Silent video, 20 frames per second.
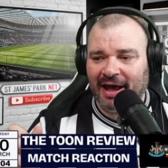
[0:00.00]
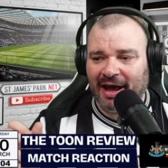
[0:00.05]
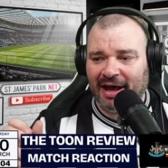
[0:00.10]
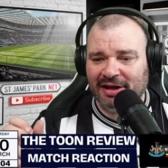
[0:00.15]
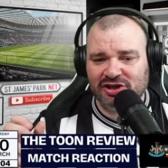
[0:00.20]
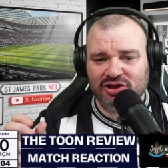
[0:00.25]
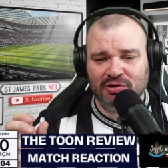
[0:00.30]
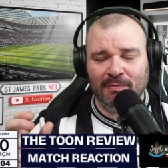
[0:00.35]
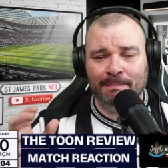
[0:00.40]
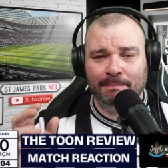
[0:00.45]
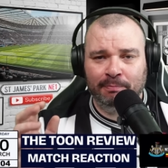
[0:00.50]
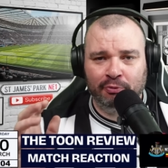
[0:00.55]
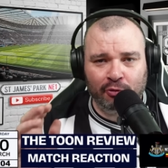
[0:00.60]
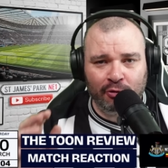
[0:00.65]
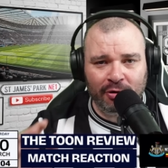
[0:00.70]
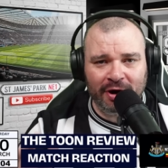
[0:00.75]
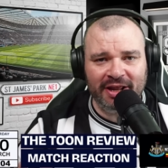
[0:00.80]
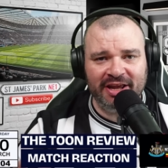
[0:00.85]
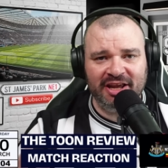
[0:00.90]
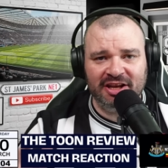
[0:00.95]
Some
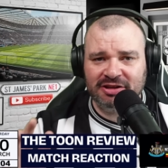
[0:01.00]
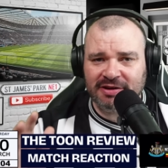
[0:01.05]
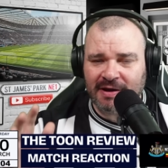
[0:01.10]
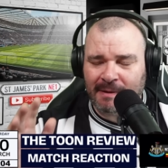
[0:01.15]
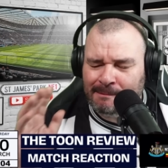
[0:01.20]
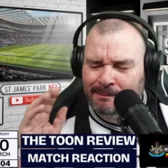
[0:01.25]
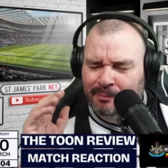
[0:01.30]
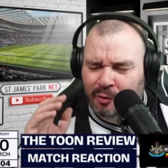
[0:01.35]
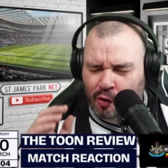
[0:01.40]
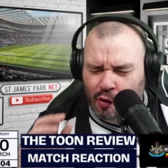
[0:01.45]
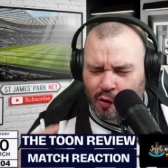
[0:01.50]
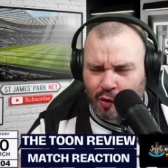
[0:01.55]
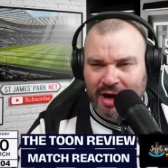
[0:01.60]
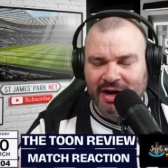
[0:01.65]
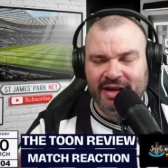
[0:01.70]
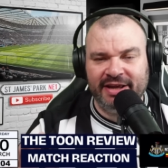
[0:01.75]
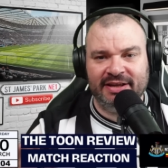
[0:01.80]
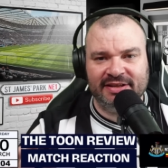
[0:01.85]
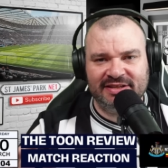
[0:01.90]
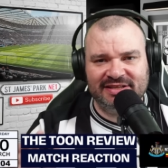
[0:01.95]
brilliant,
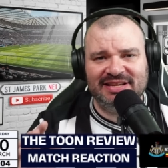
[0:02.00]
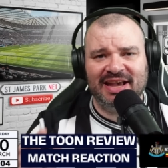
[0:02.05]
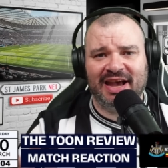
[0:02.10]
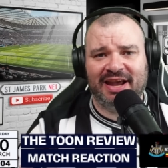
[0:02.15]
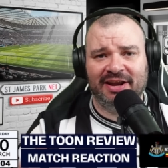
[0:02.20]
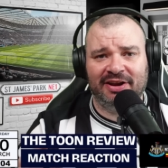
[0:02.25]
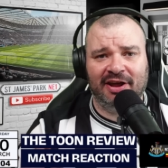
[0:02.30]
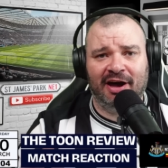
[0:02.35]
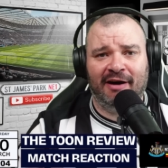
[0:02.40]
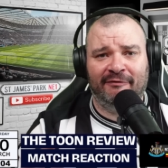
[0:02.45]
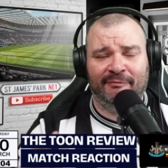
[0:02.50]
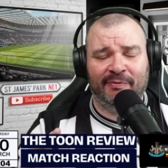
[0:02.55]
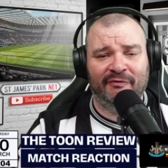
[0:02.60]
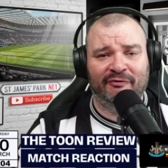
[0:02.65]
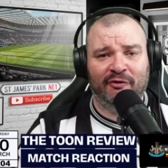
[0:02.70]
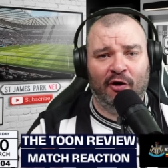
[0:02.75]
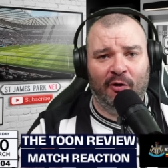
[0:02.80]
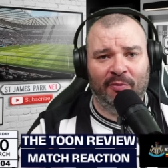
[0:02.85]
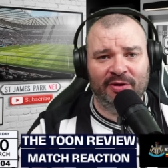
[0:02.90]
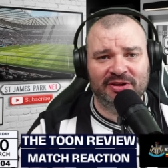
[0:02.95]
brilliant second half
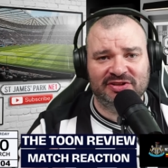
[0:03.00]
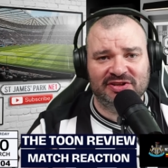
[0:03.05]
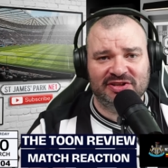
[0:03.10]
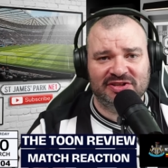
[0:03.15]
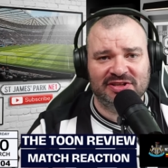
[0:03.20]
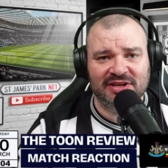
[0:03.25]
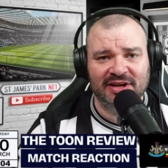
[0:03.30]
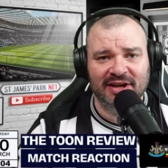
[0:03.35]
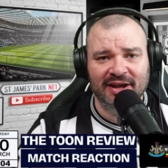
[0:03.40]
performances.